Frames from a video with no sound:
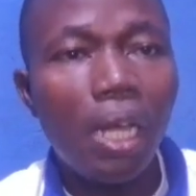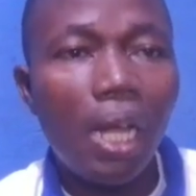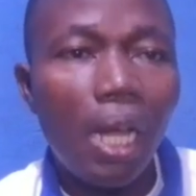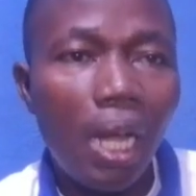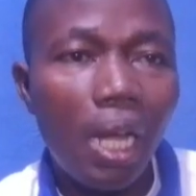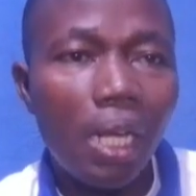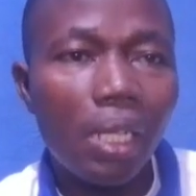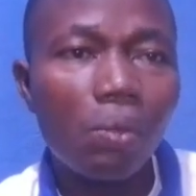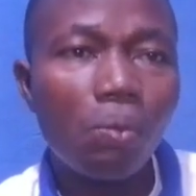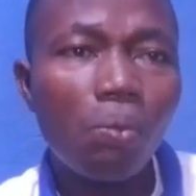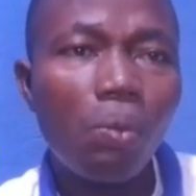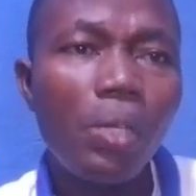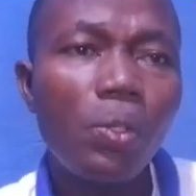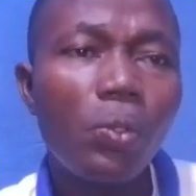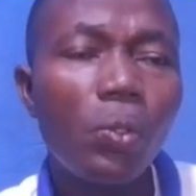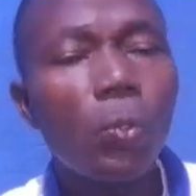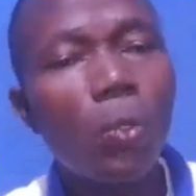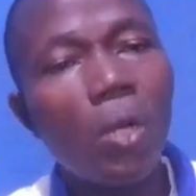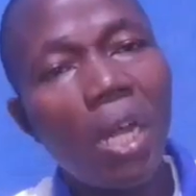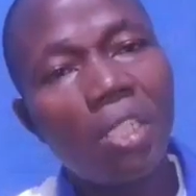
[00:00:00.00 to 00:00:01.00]
And when
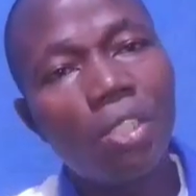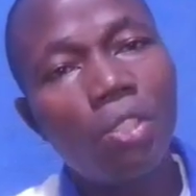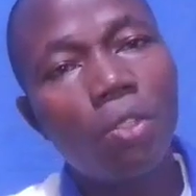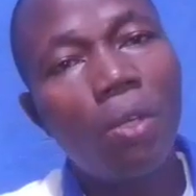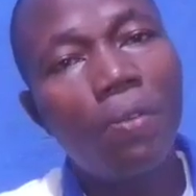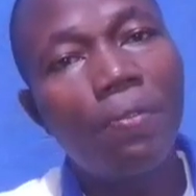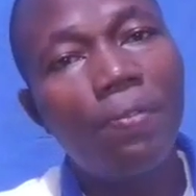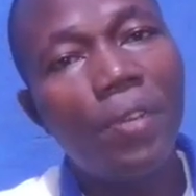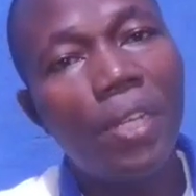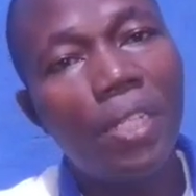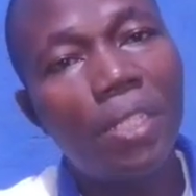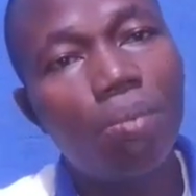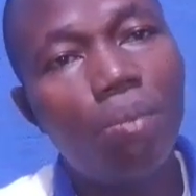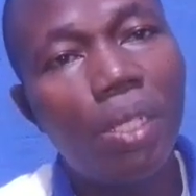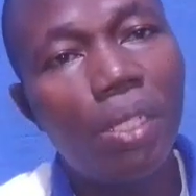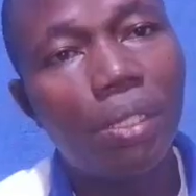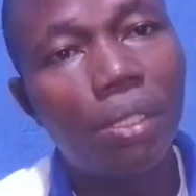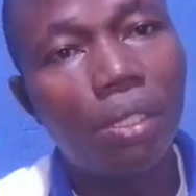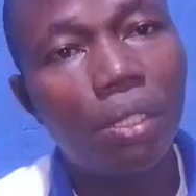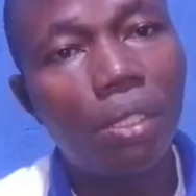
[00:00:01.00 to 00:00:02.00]
you look at your
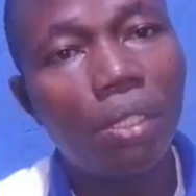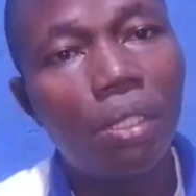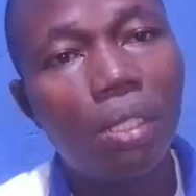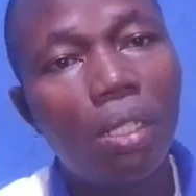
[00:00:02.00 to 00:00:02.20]
investment,